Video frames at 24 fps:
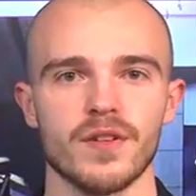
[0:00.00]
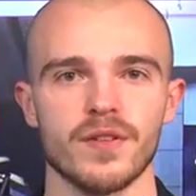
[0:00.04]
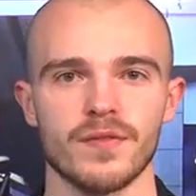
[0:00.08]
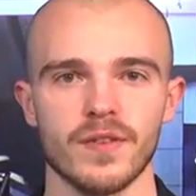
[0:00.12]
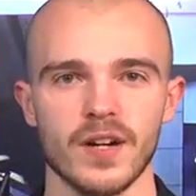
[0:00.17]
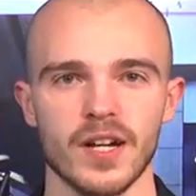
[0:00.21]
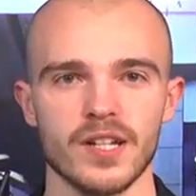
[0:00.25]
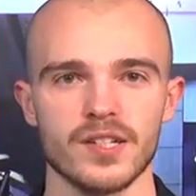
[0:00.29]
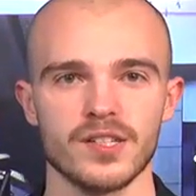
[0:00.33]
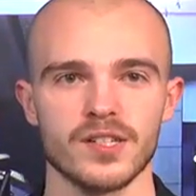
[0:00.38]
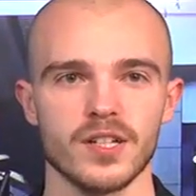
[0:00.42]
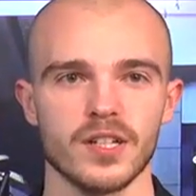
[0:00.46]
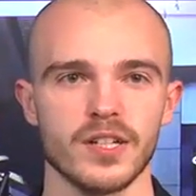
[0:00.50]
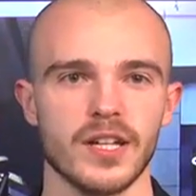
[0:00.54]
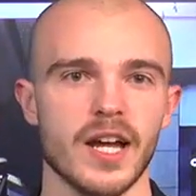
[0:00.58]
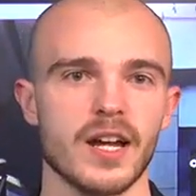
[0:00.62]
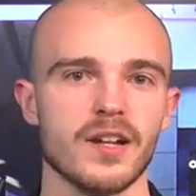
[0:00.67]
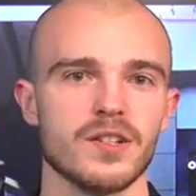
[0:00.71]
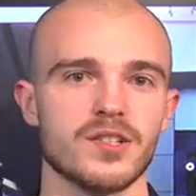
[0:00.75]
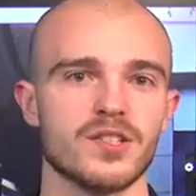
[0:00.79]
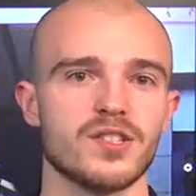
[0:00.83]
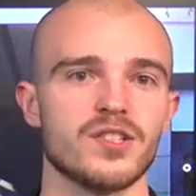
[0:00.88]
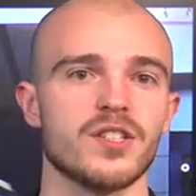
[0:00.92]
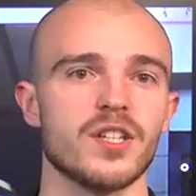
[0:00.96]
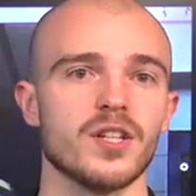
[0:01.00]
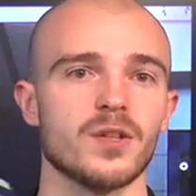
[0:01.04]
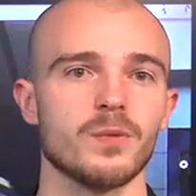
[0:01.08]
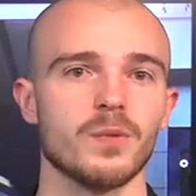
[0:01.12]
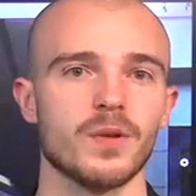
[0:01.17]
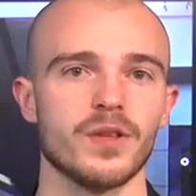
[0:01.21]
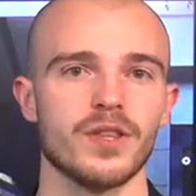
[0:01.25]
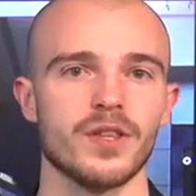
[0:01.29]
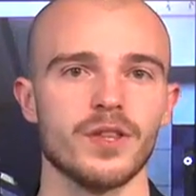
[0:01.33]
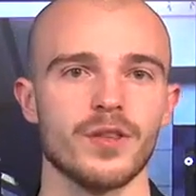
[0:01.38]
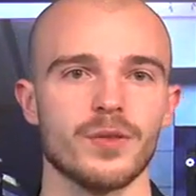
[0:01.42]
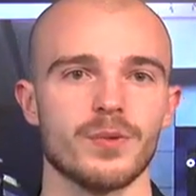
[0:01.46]
advice on how to stick
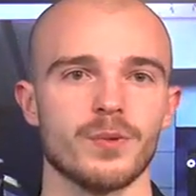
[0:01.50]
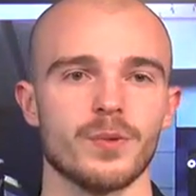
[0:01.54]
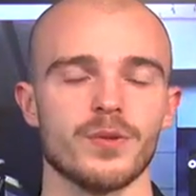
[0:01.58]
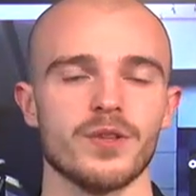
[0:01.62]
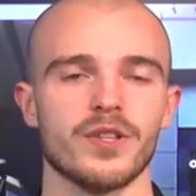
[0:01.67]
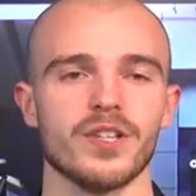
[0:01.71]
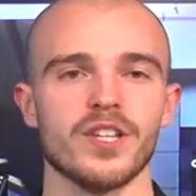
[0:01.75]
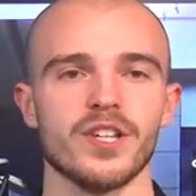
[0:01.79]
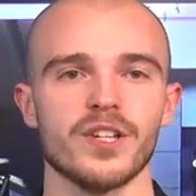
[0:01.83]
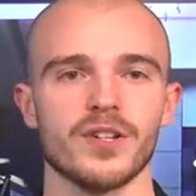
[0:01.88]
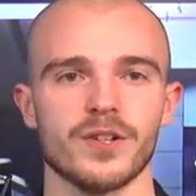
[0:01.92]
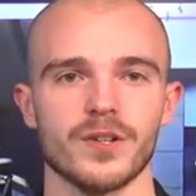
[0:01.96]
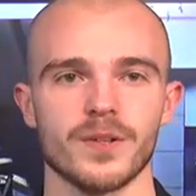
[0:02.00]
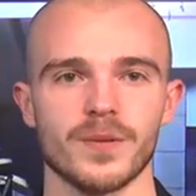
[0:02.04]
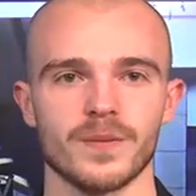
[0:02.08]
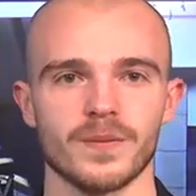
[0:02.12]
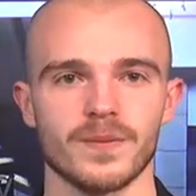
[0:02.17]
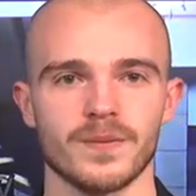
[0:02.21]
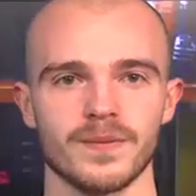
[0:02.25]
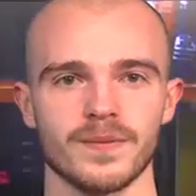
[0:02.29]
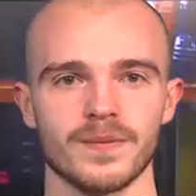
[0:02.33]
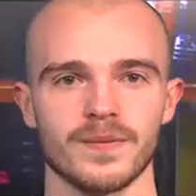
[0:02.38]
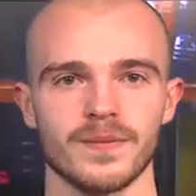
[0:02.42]
with it through the year.